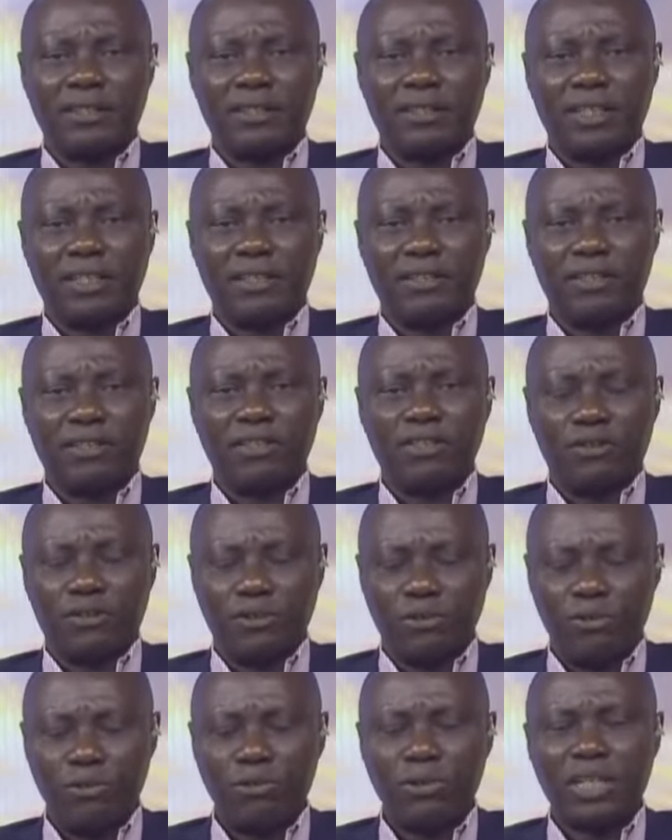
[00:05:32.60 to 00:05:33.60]
Nigerians
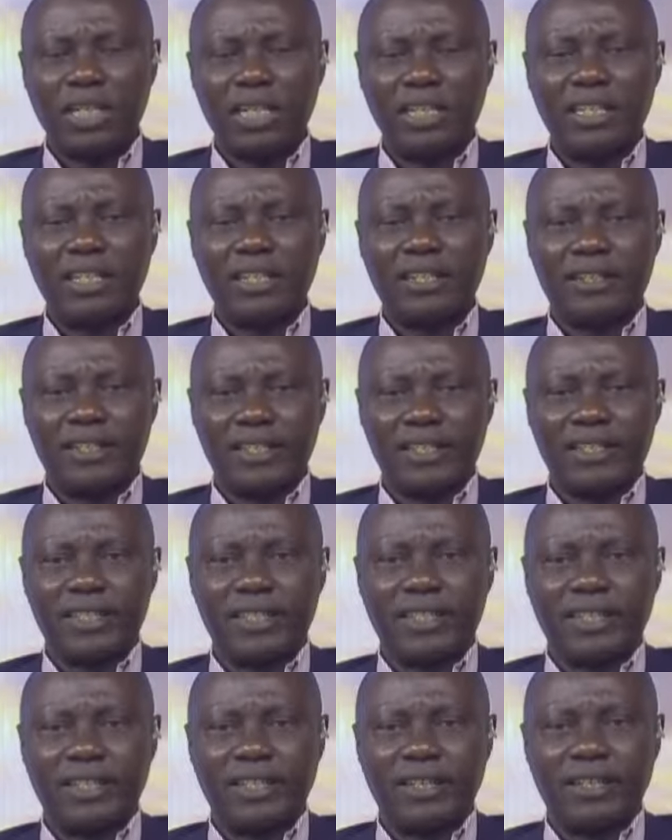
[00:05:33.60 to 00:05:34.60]
to look at it
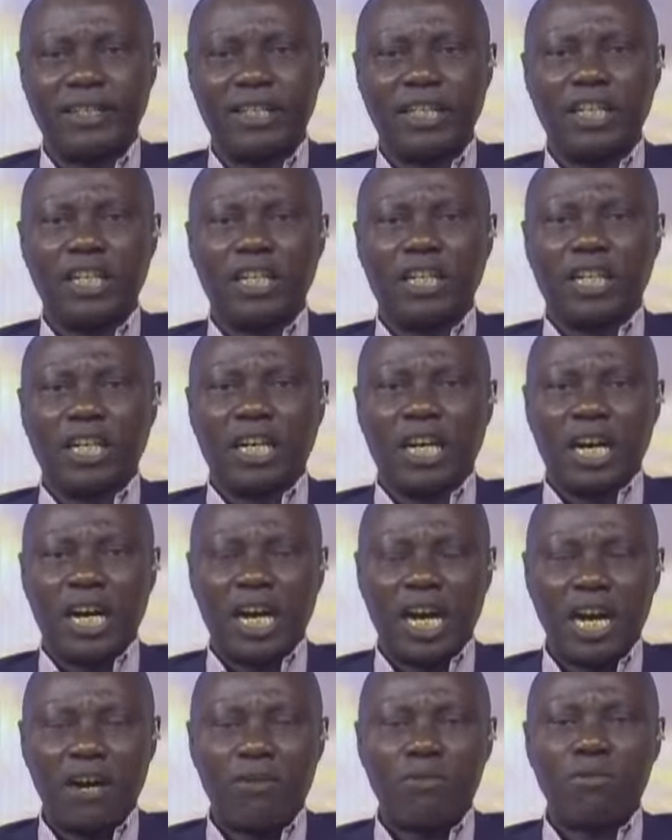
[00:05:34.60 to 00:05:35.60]
critically.
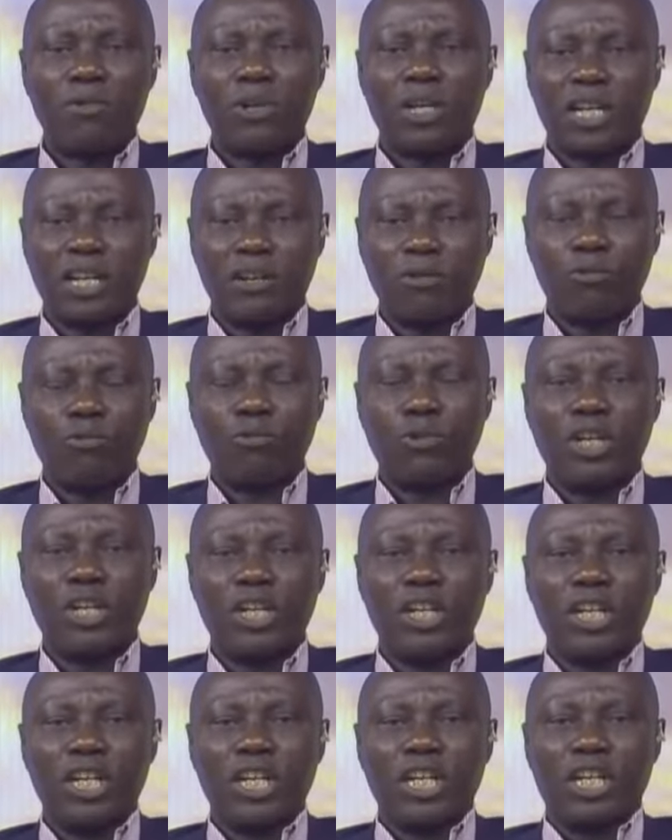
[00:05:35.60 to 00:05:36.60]
How can
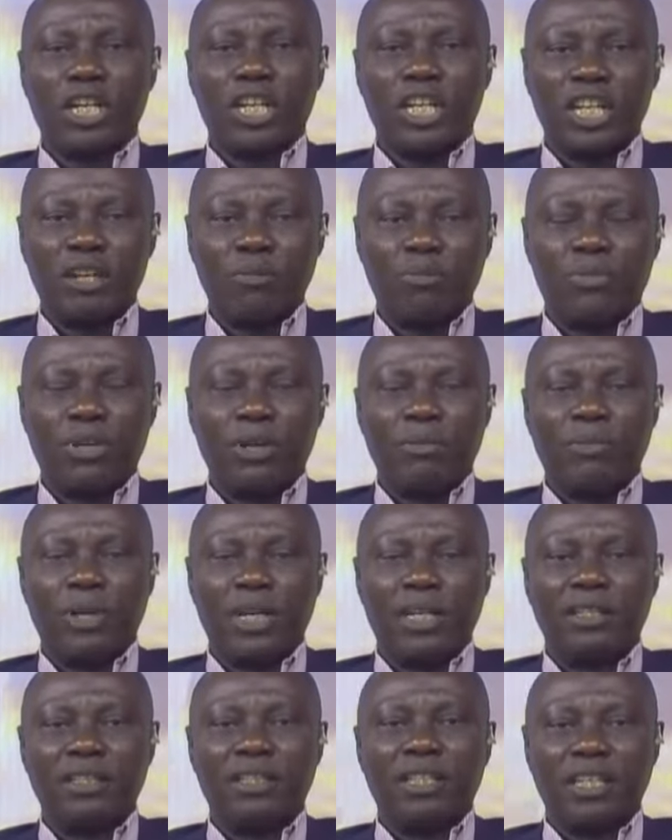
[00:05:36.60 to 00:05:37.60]
we
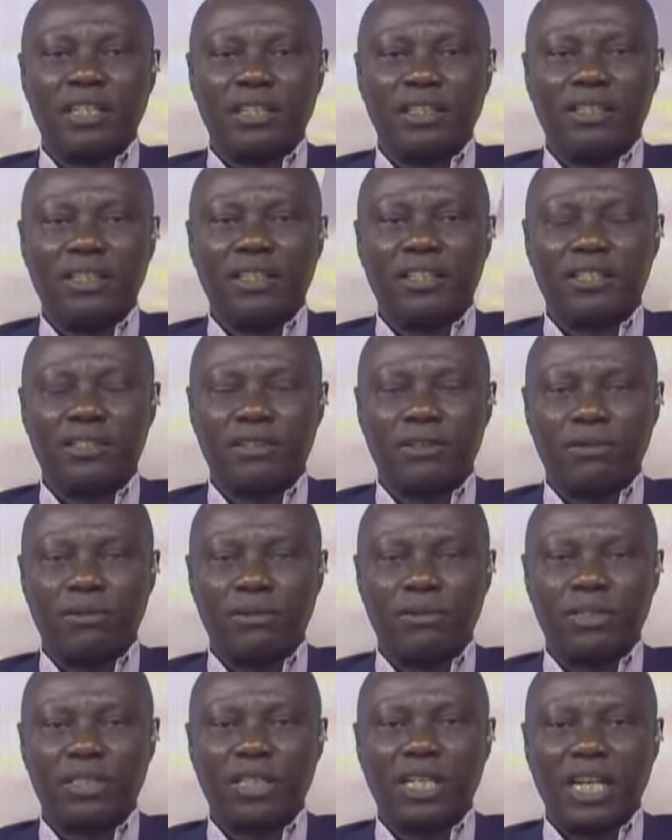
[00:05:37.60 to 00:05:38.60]
implement these
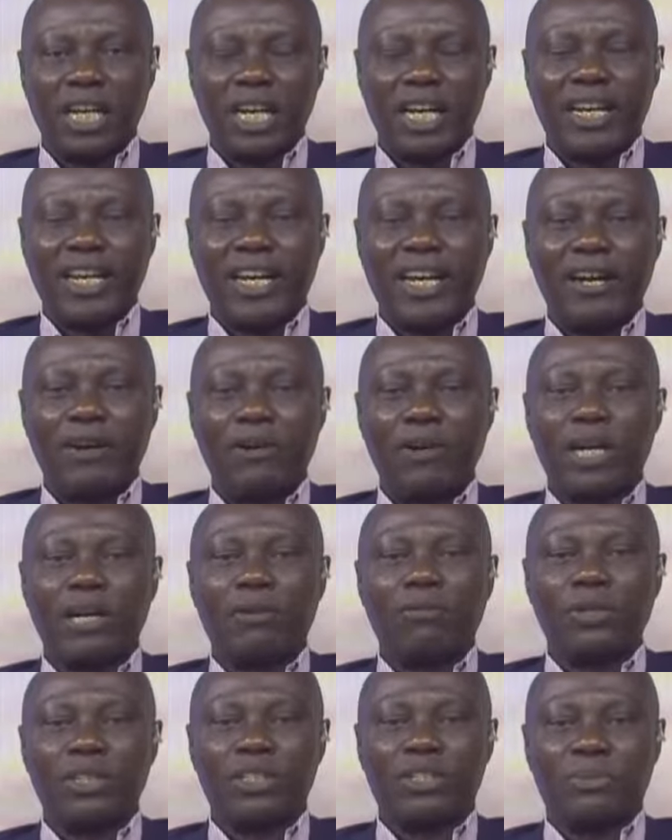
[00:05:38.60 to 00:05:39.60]
loans and how
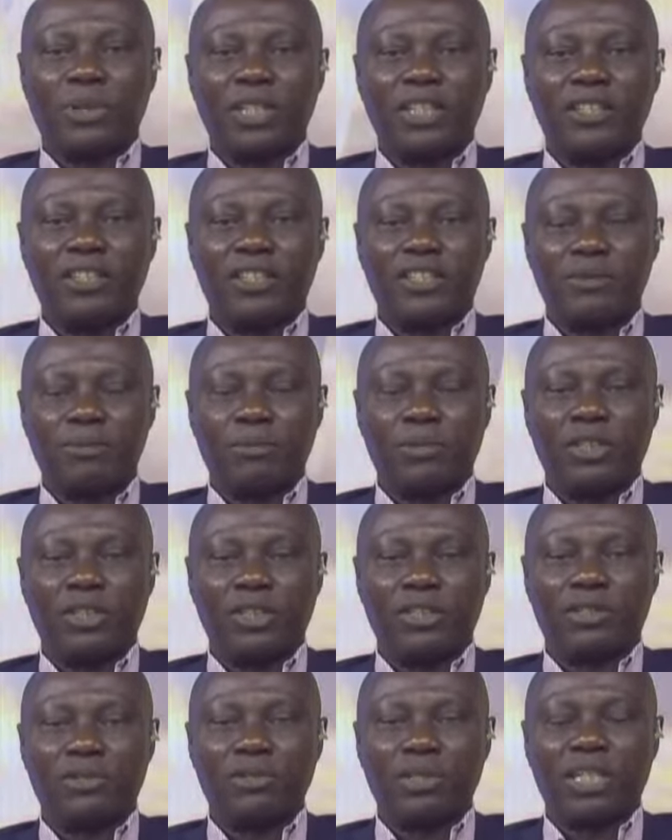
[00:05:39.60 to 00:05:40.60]
can we spend this money
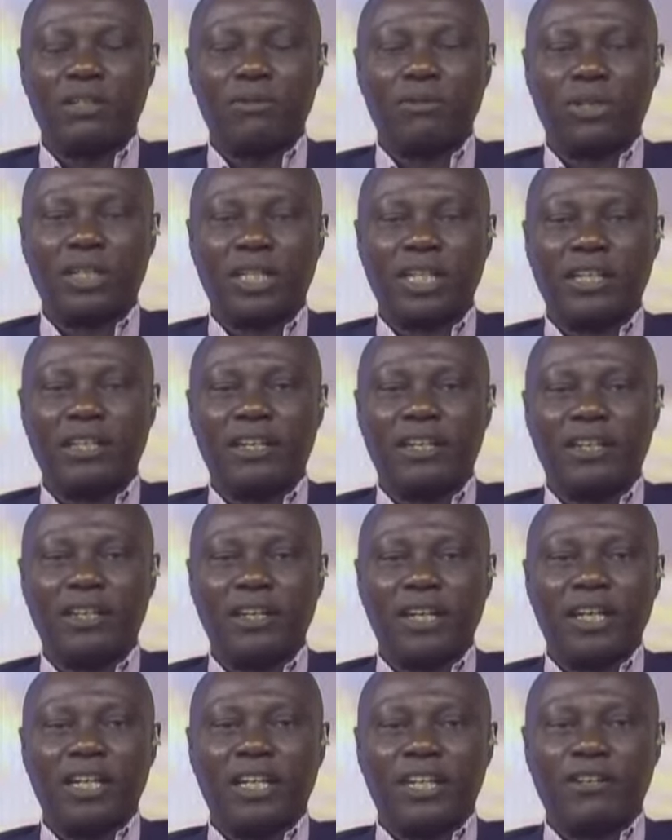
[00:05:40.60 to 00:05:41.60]
so that we can,
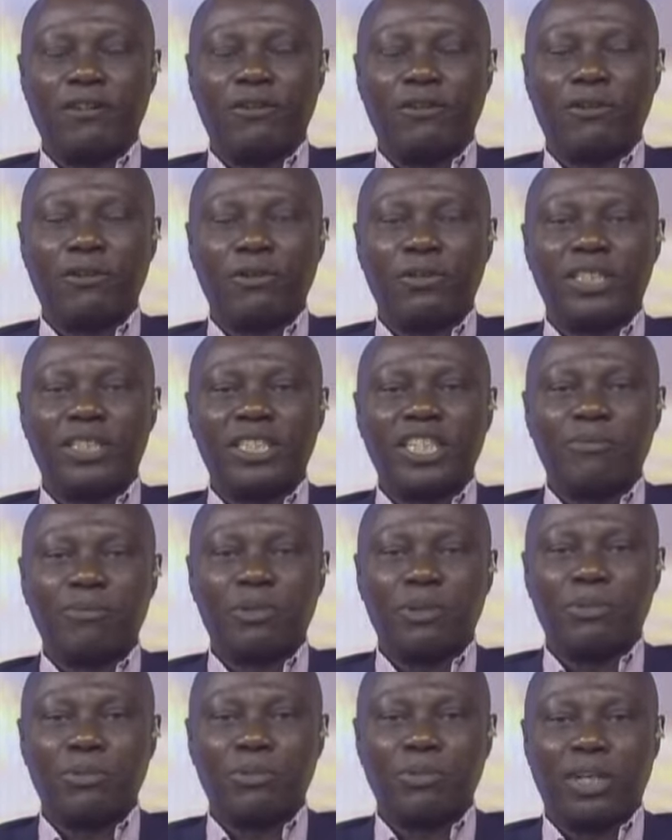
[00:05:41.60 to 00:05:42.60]
you know, take
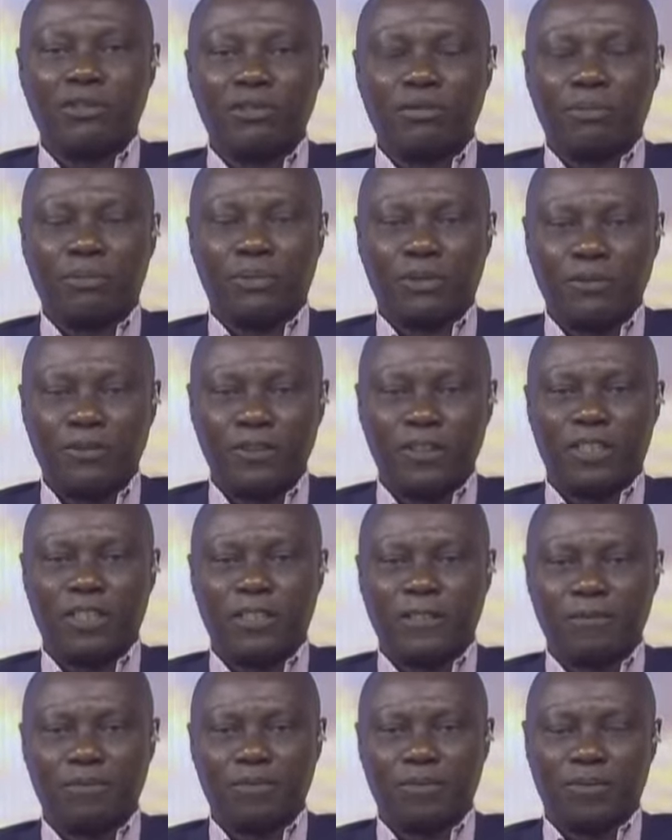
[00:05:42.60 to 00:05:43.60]
people out of
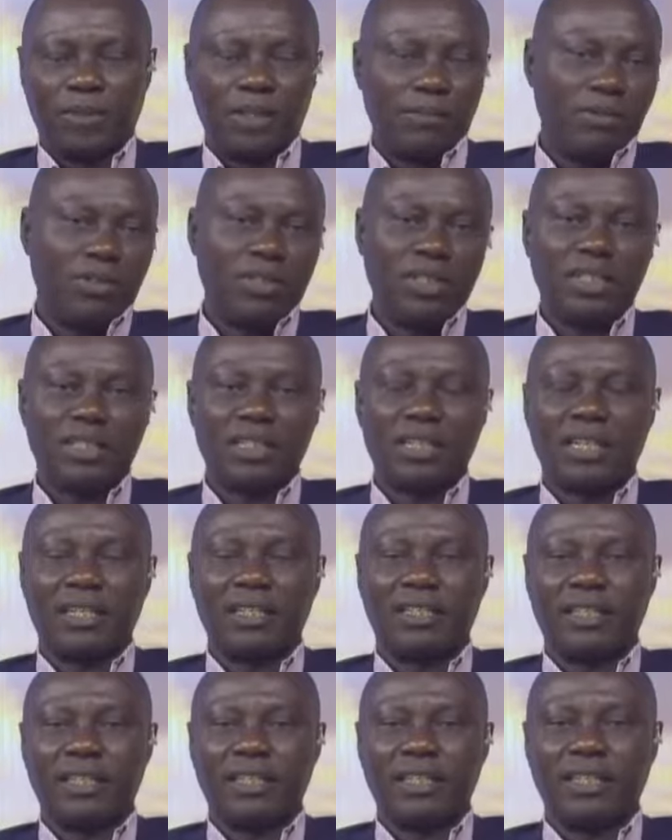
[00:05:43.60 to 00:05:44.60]
poverty. The money is
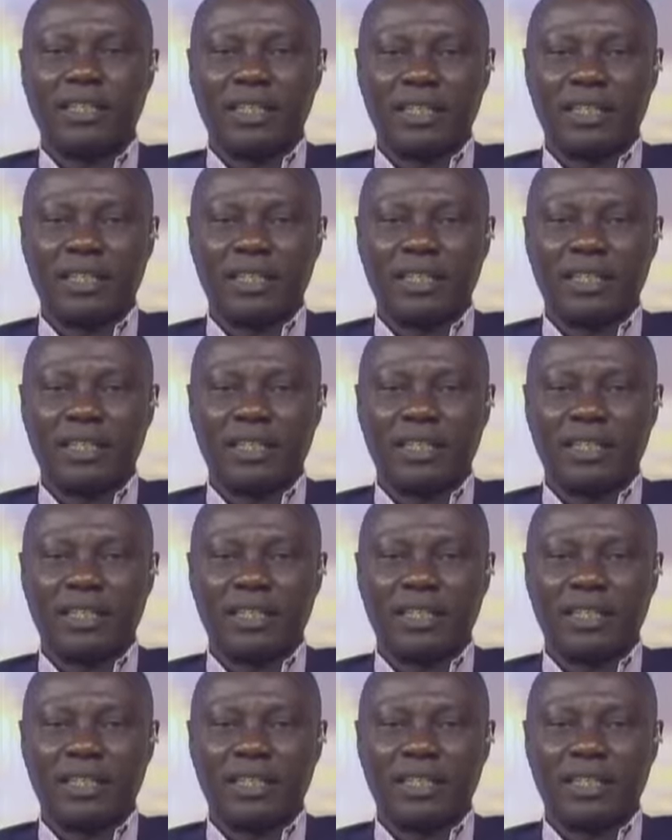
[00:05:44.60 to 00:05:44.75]
there.